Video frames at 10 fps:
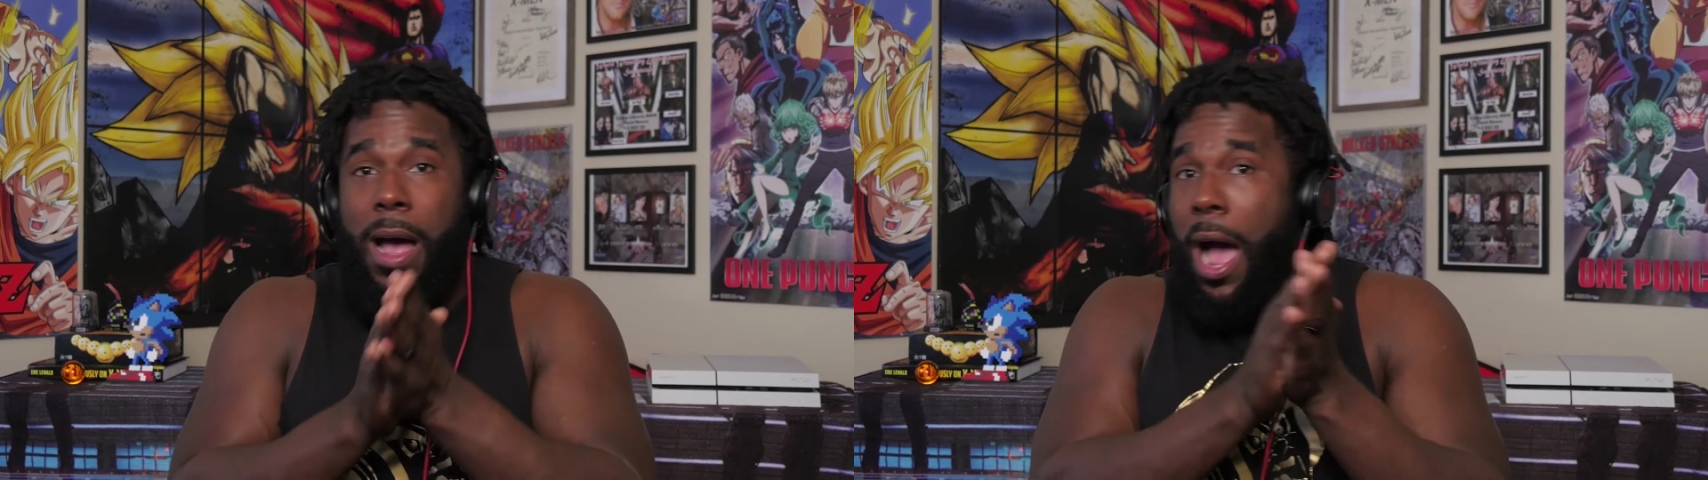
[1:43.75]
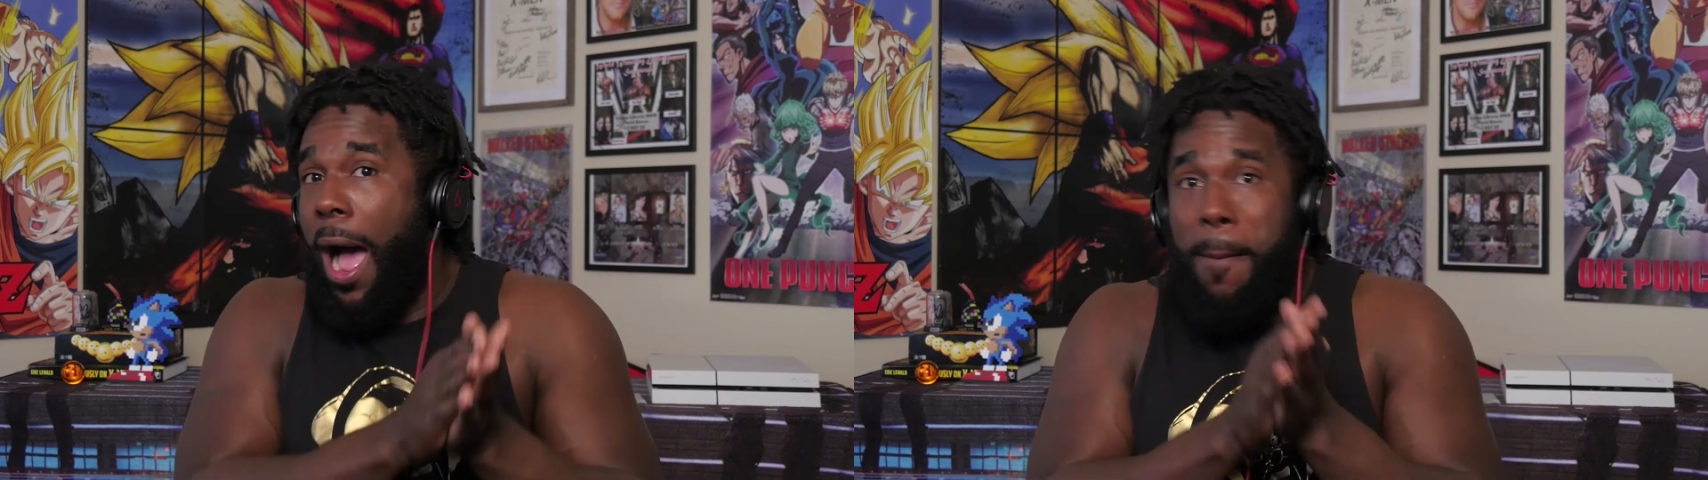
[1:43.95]

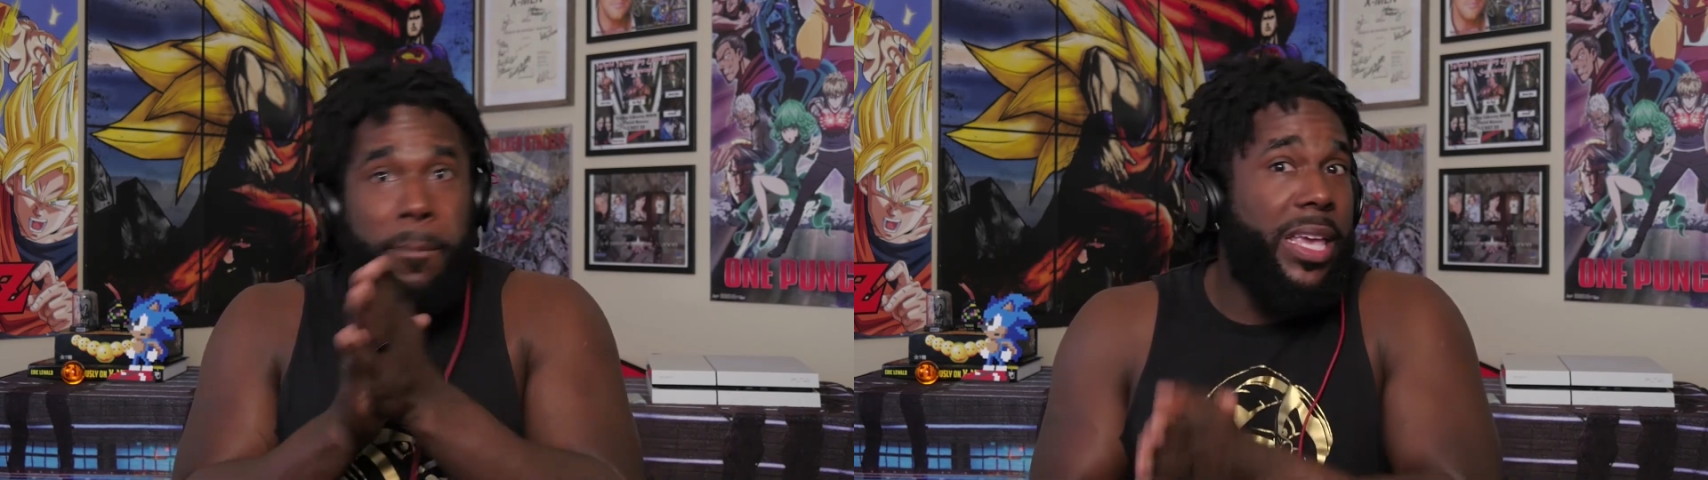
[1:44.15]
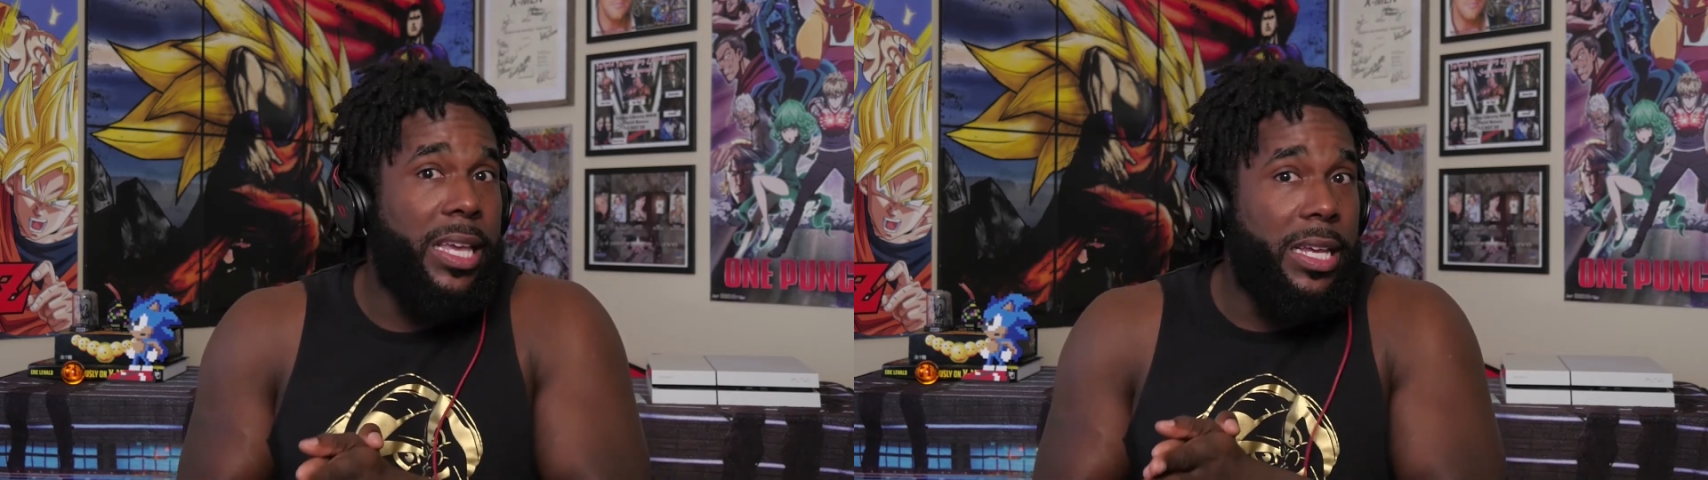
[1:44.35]
I
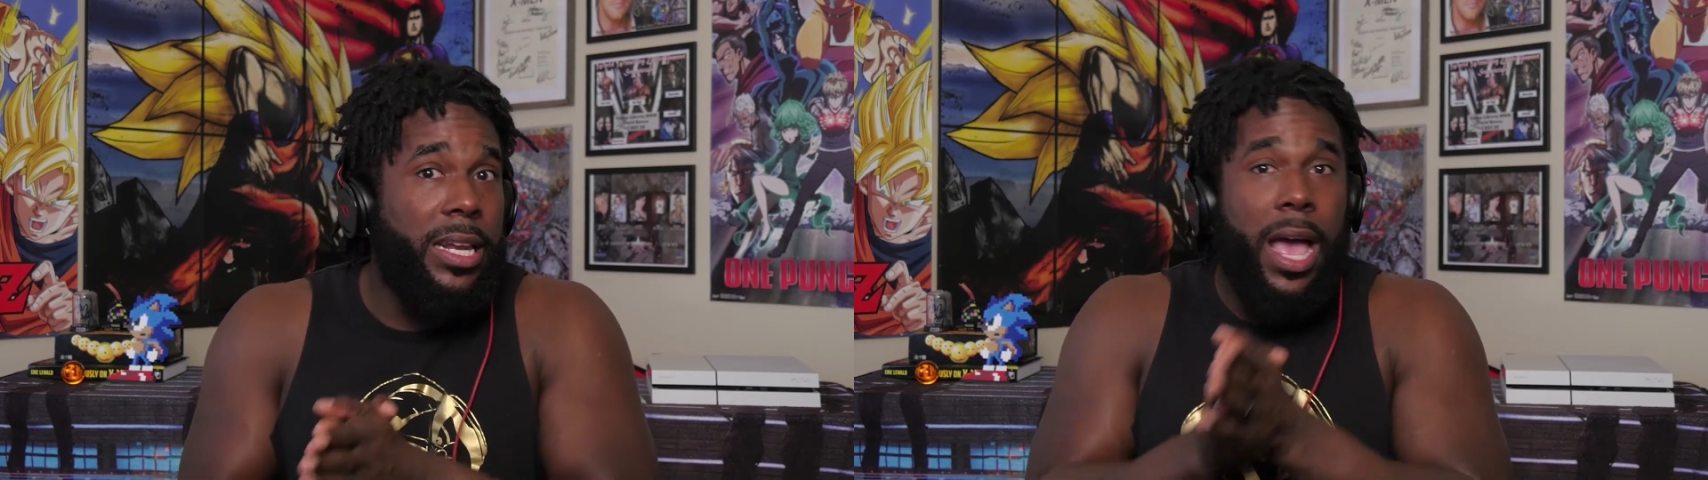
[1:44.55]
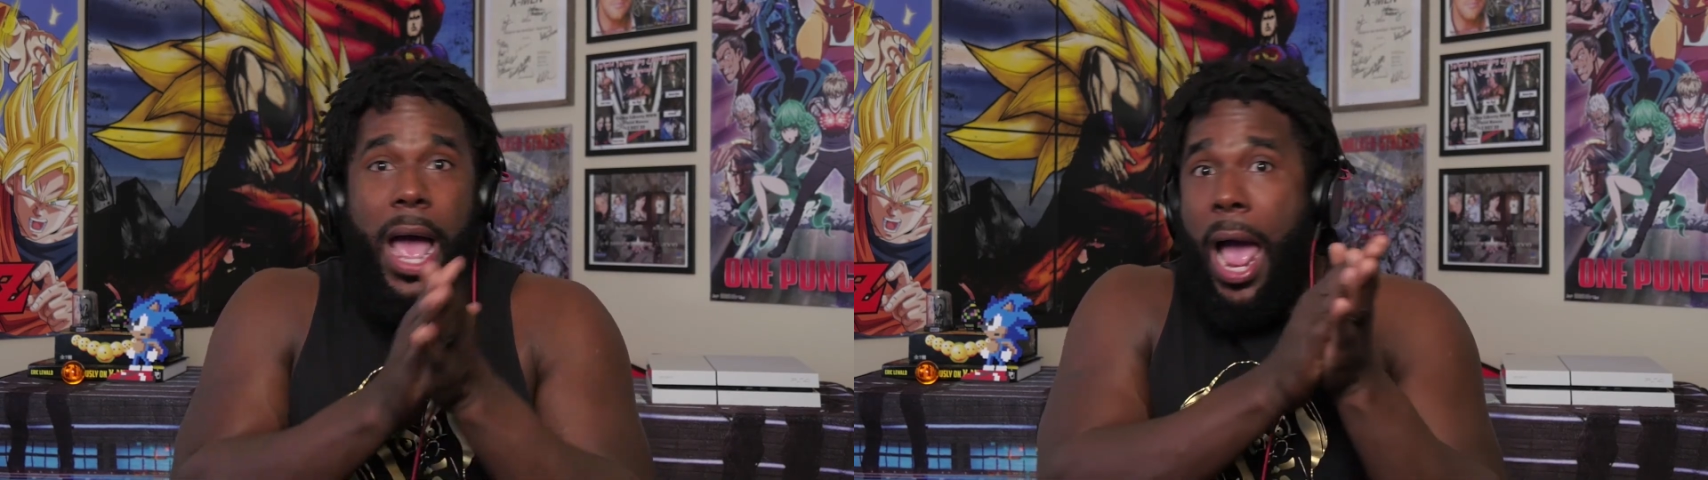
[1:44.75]
mean
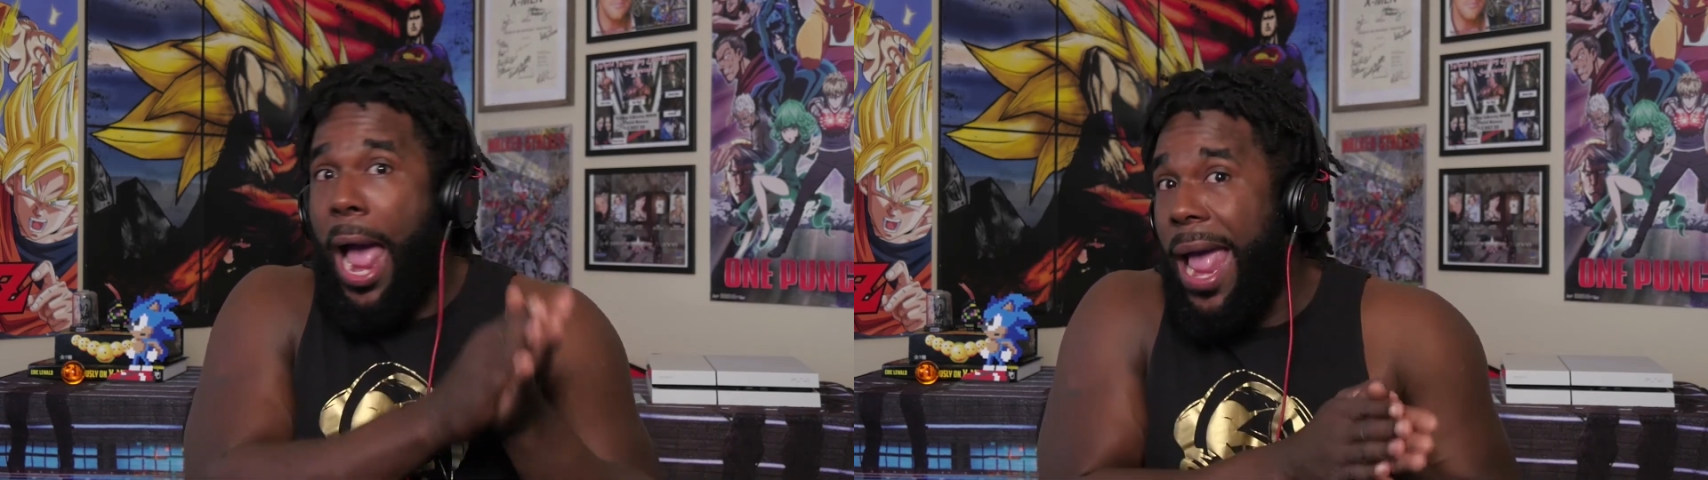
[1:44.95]
I